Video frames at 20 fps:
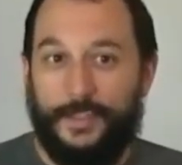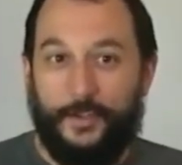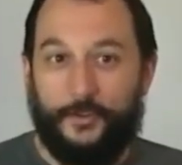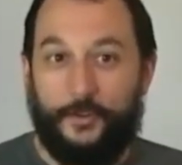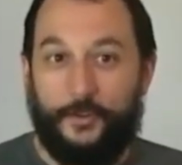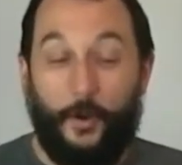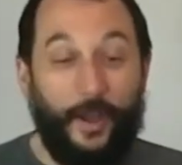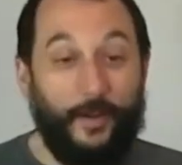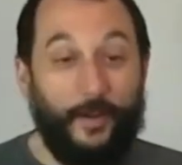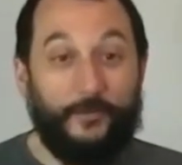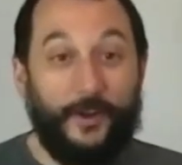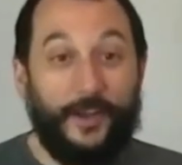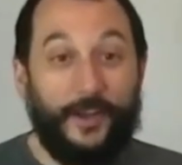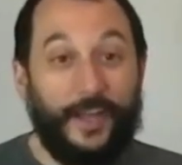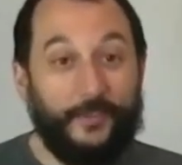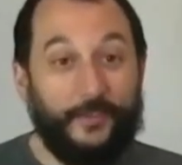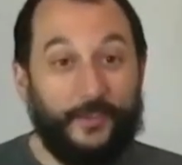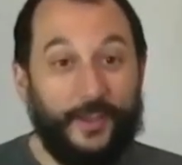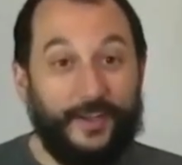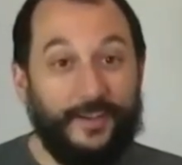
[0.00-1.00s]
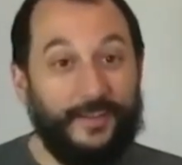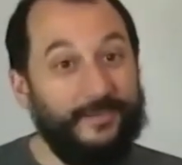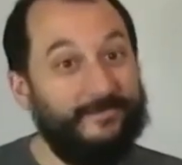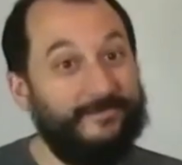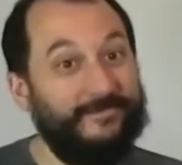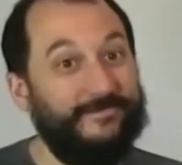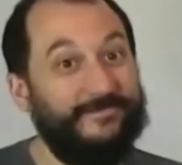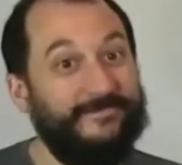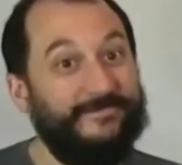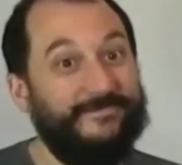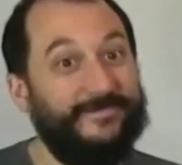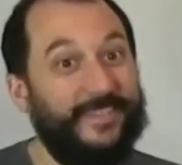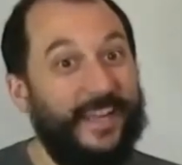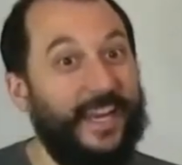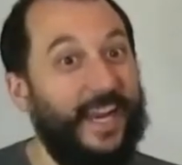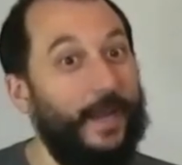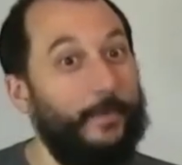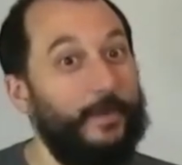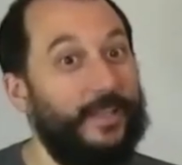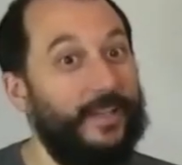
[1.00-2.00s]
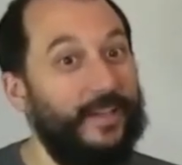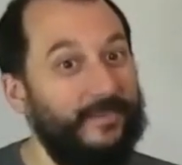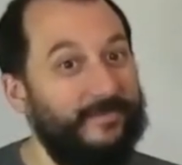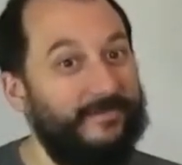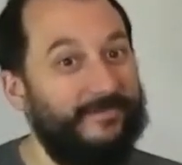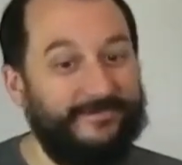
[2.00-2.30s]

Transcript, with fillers: So have fun out there and happy cutting.